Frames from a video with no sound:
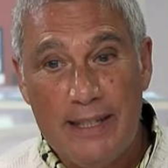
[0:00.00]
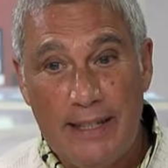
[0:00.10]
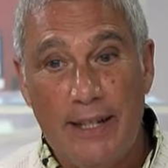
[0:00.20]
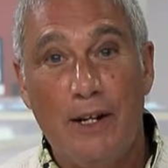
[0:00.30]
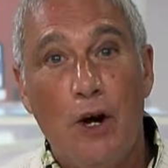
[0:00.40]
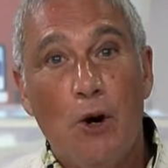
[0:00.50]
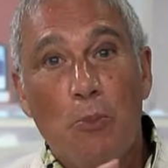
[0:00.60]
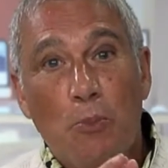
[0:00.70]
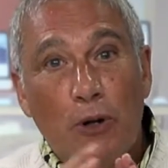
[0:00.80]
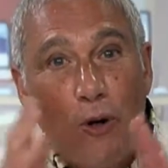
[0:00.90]
did
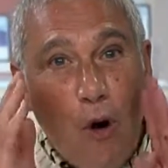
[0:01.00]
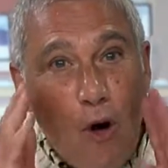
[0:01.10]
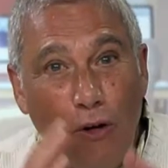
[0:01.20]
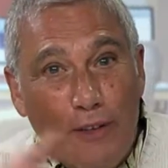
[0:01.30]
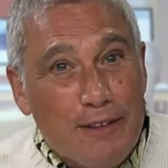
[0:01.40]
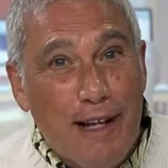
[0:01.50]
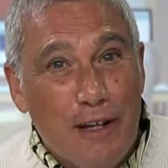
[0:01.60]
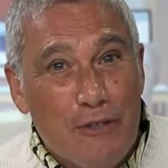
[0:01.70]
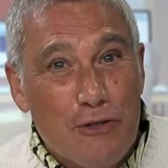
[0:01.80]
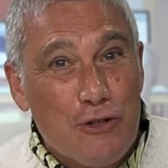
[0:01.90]
put all the
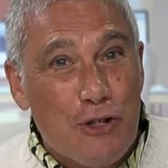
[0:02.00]
television